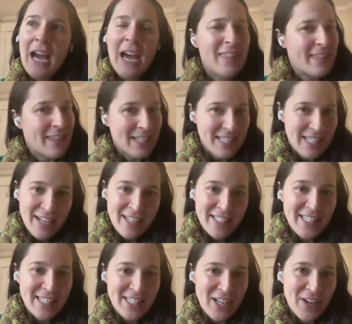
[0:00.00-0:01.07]
And then that's not
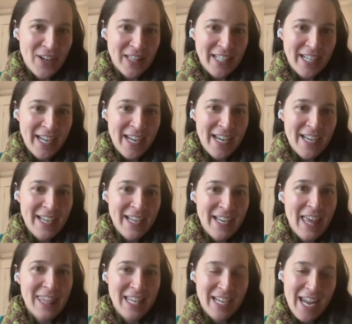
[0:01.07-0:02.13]
necessarily
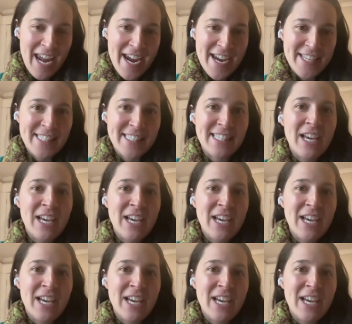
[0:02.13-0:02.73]
the case.